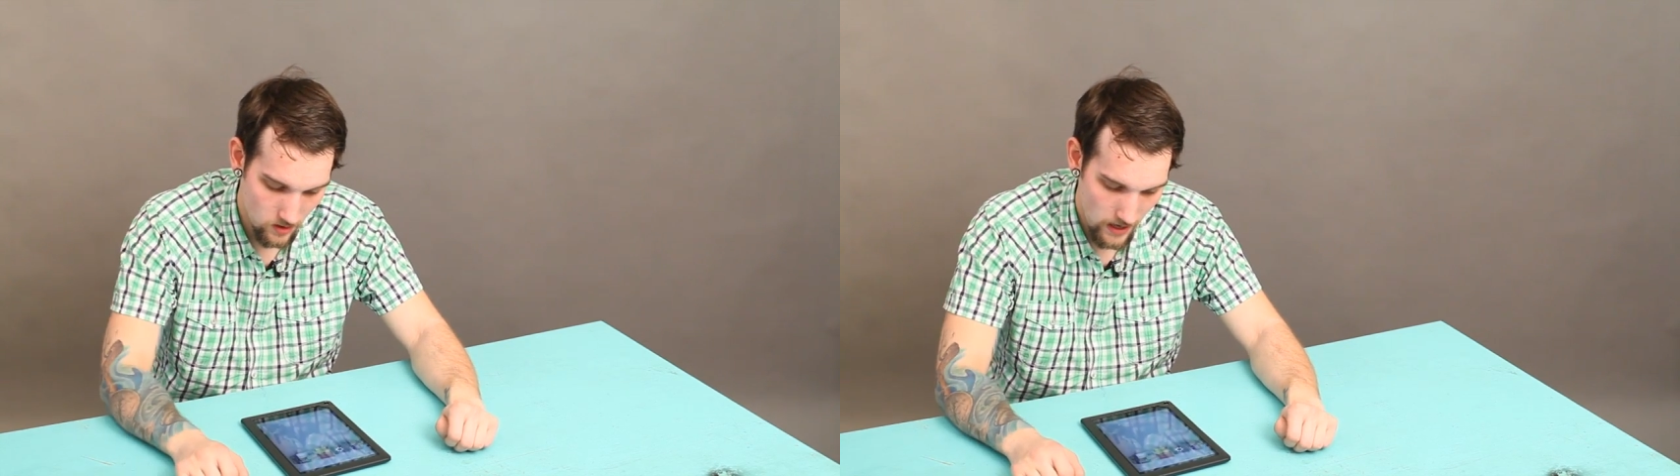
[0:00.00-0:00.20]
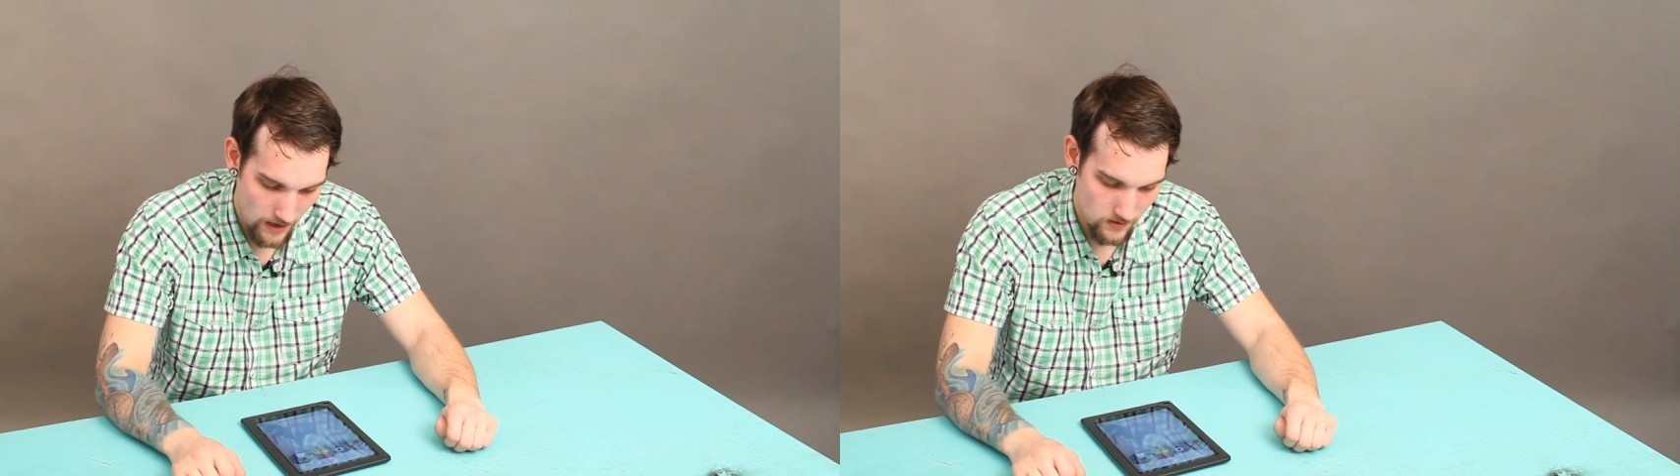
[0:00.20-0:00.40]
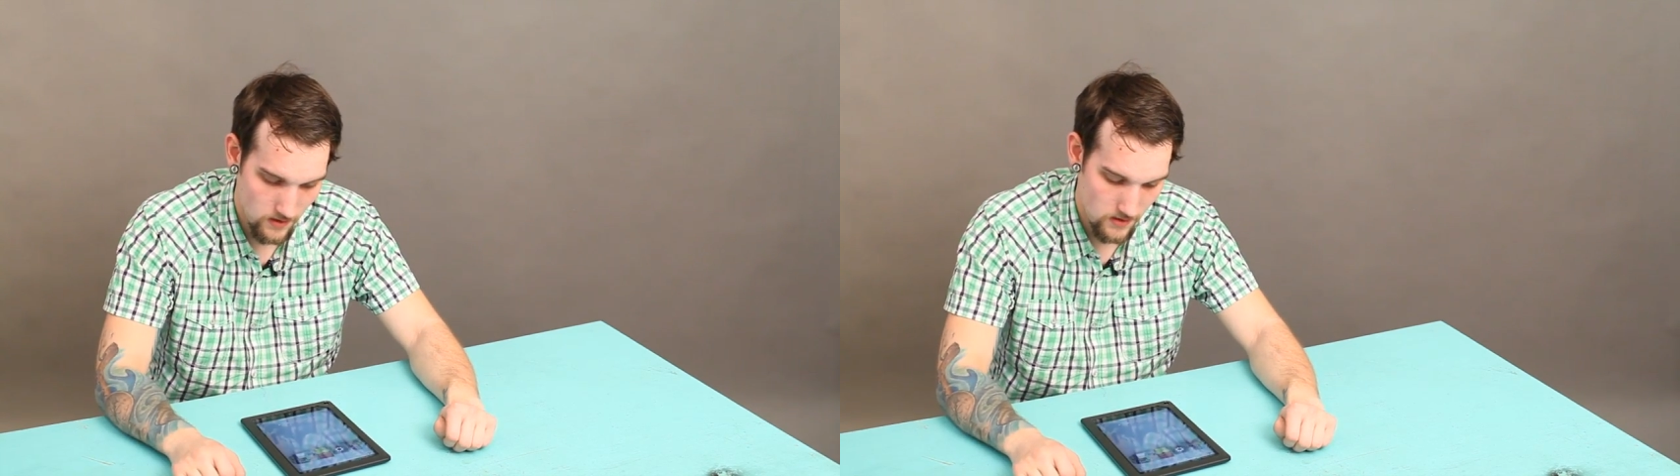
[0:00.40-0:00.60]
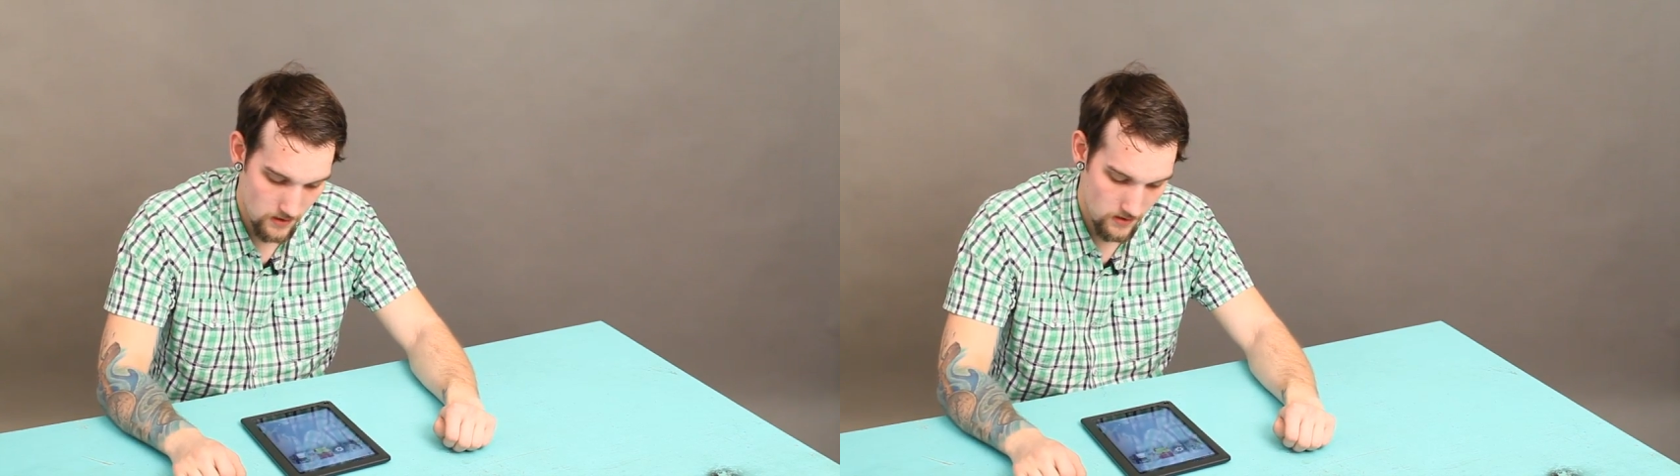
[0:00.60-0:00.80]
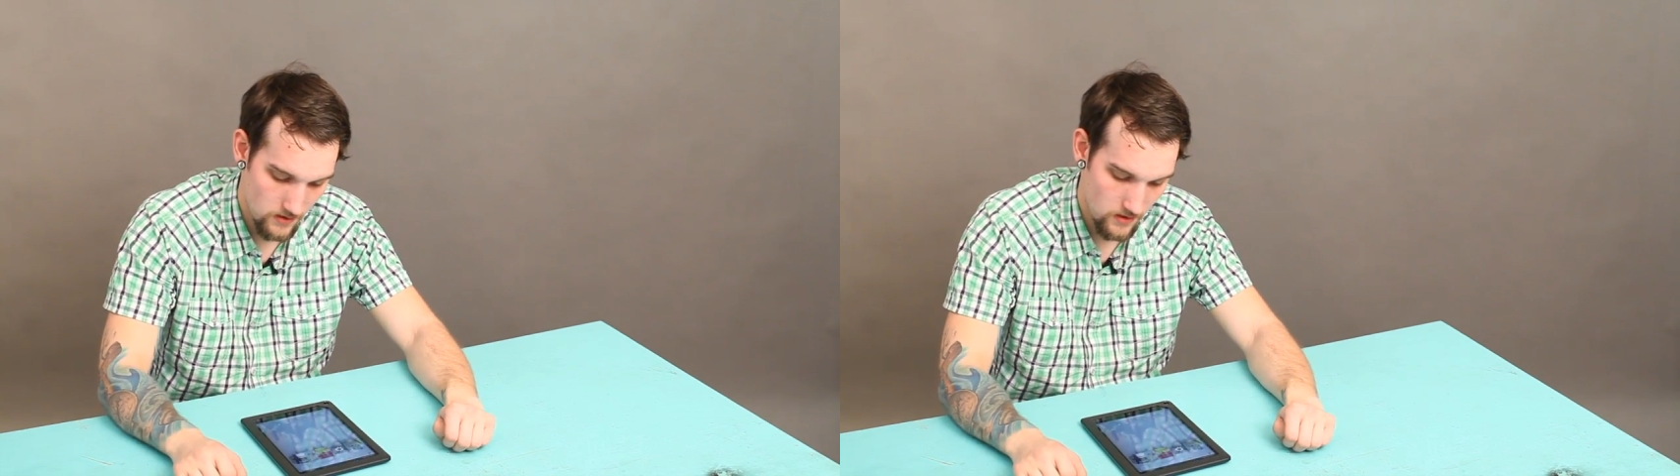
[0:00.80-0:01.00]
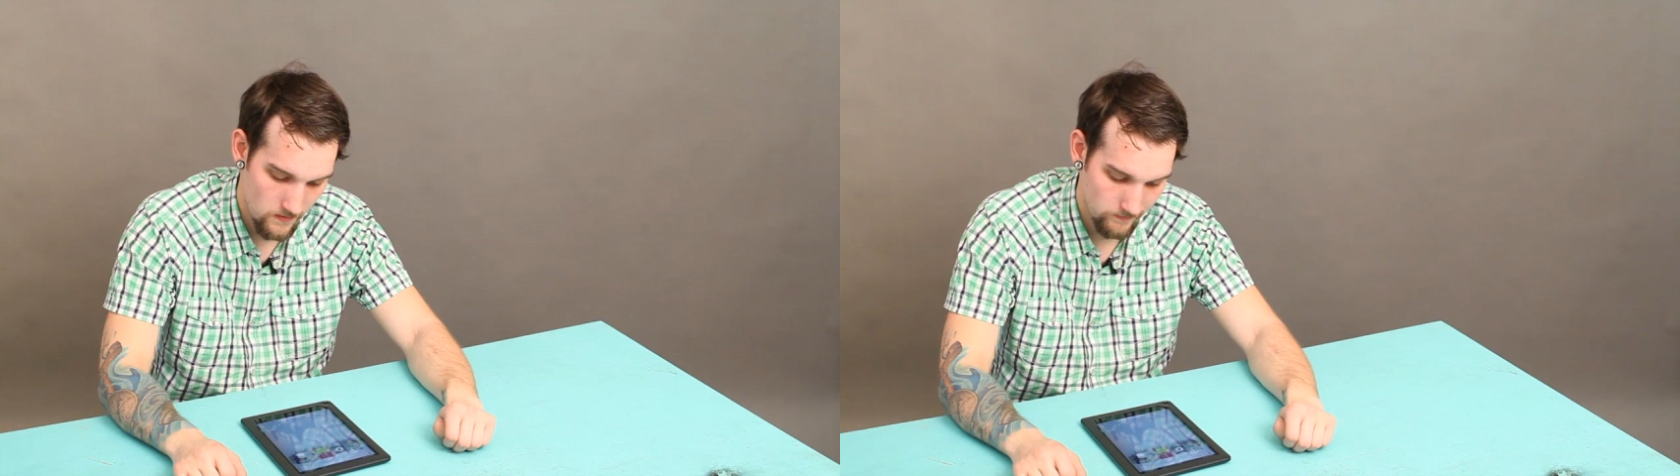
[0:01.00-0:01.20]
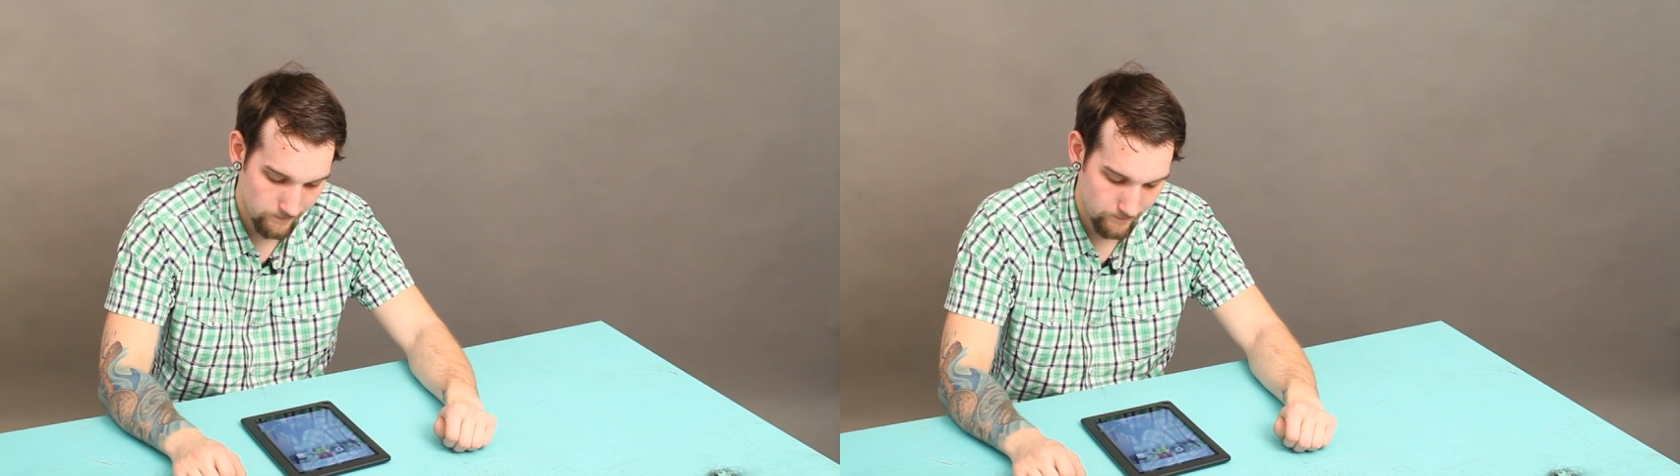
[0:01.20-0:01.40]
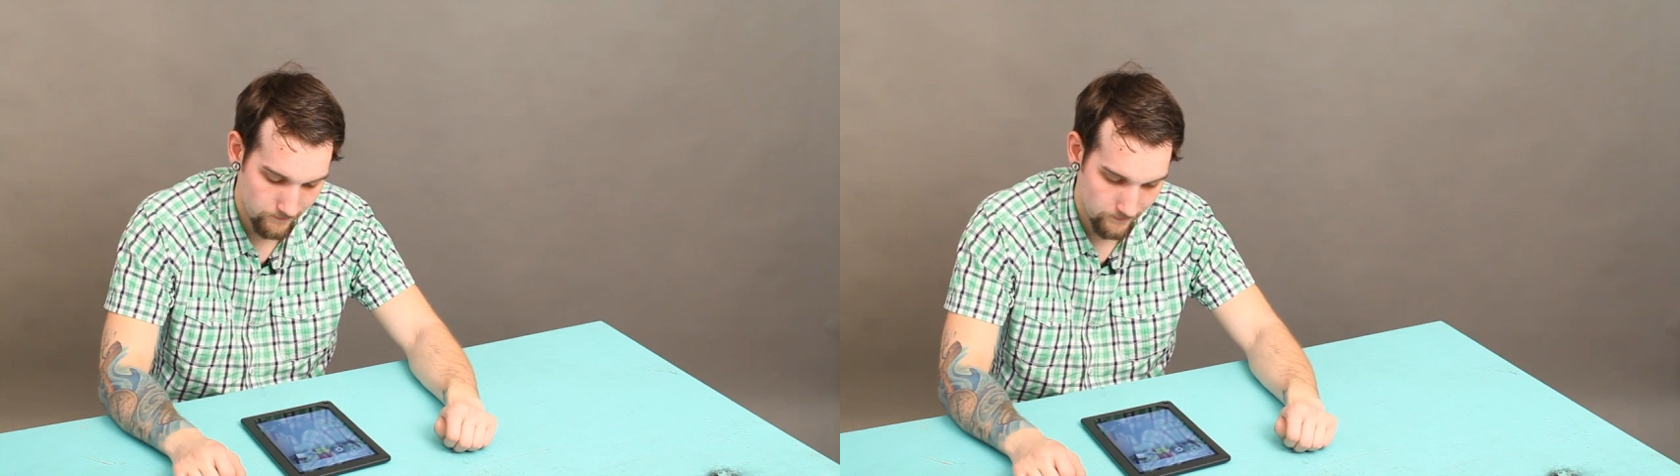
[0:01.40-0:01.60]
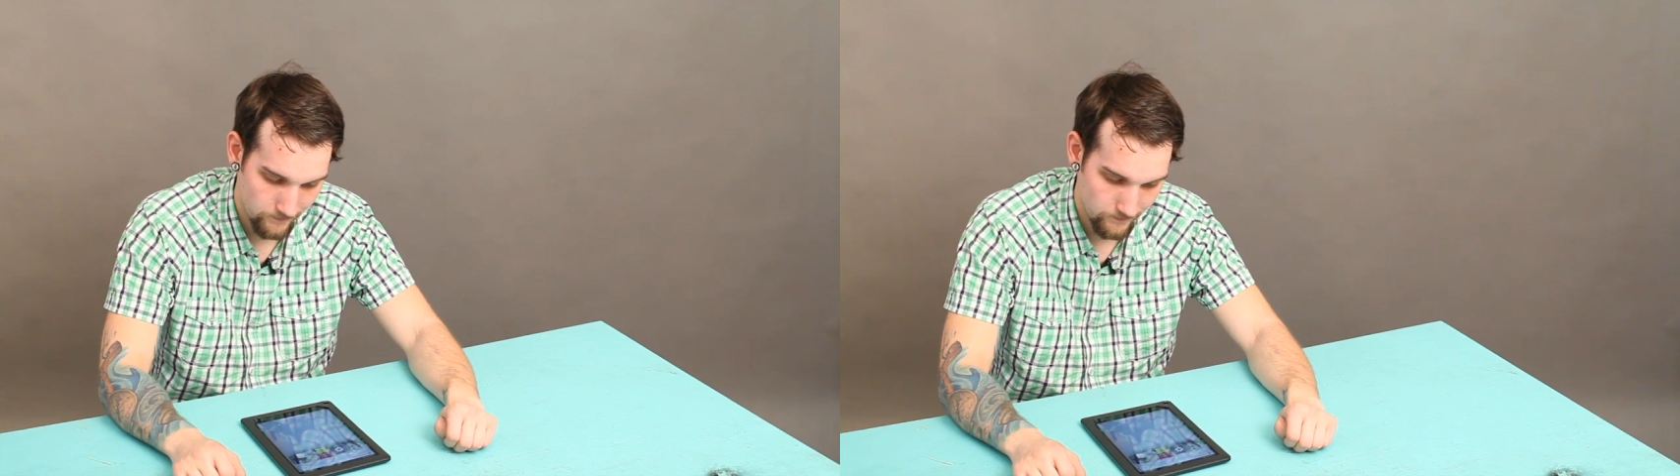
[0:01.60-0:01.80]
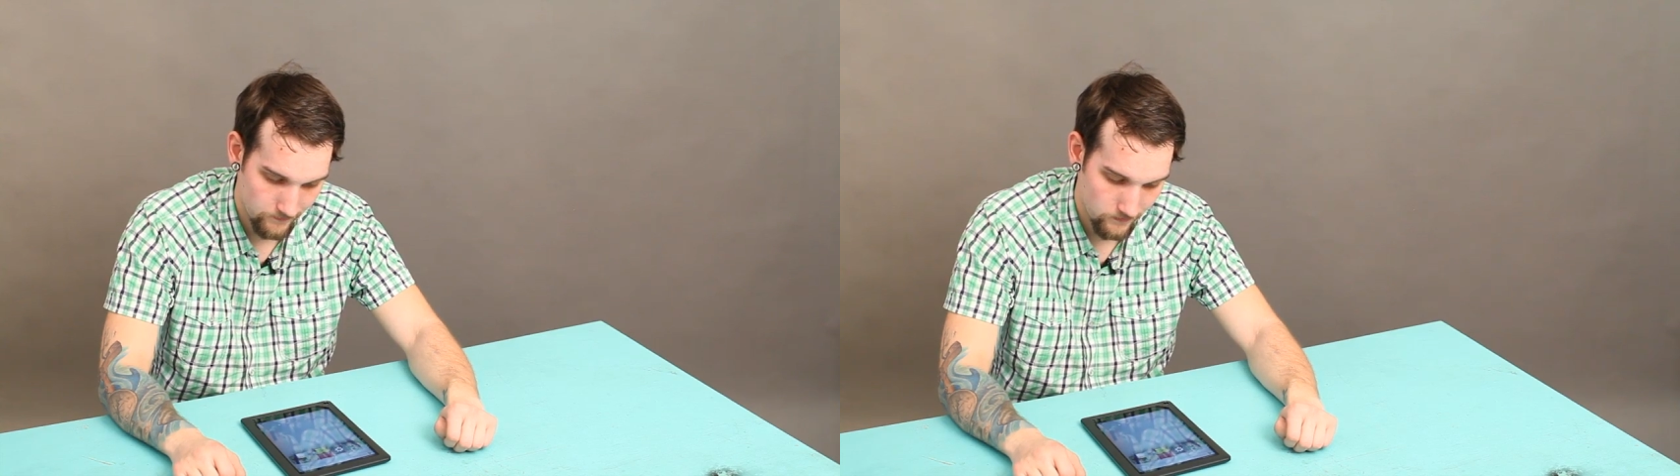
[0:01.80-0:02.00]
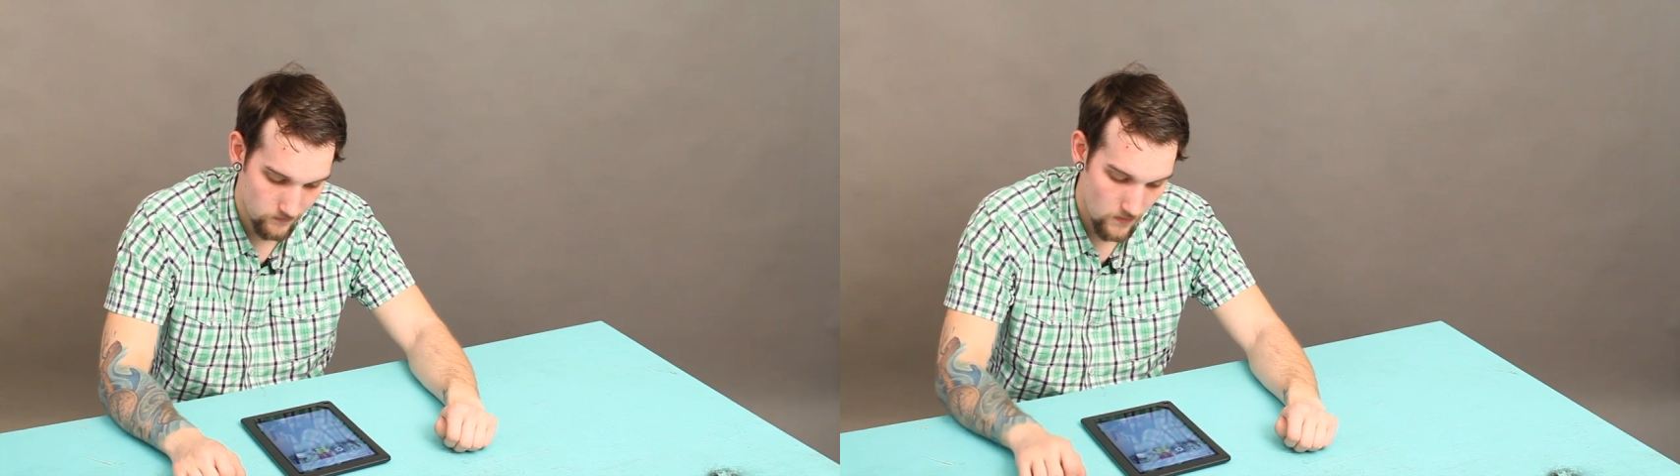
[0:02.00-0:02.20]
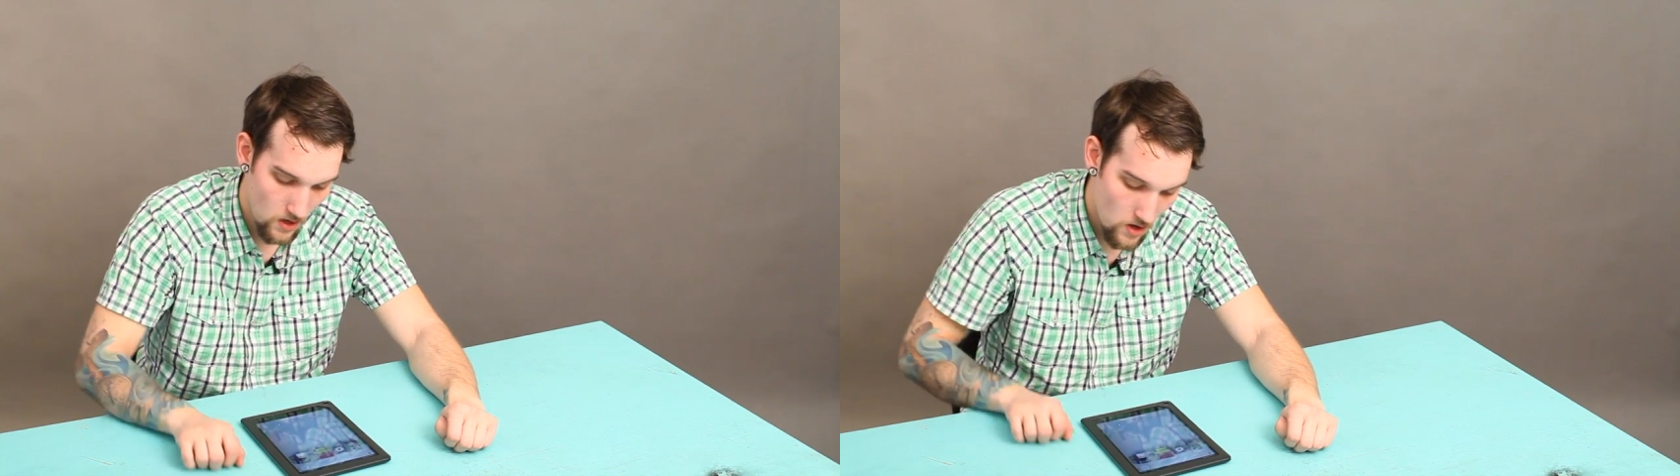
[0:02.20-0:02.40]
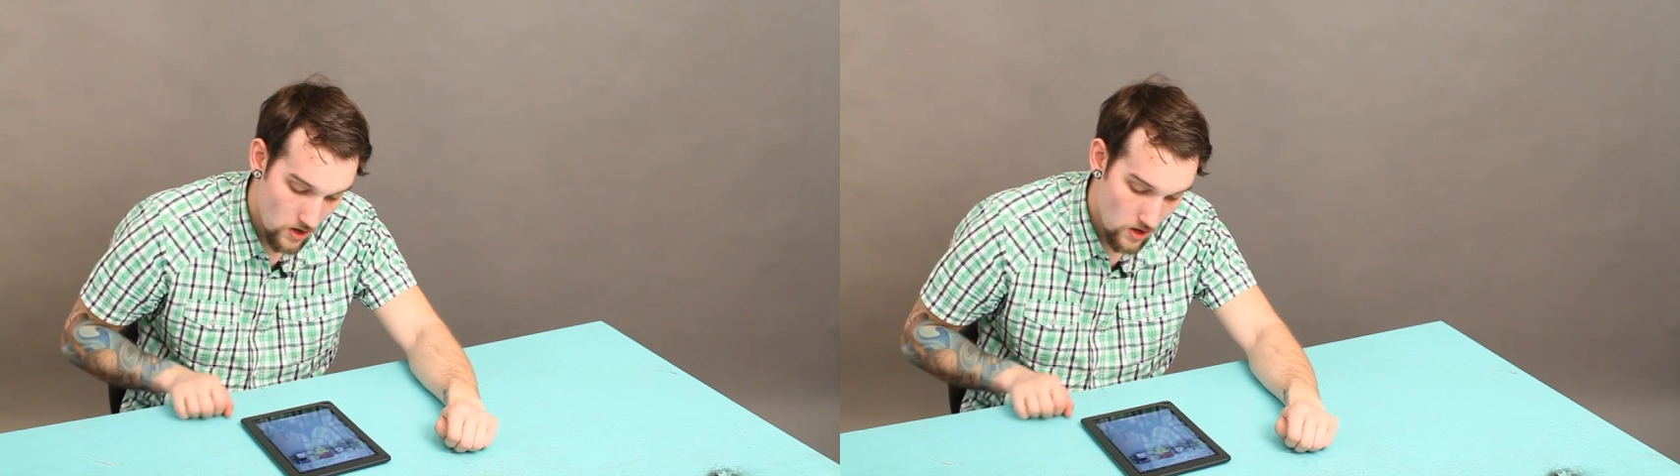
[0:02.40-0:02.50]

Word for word: access it.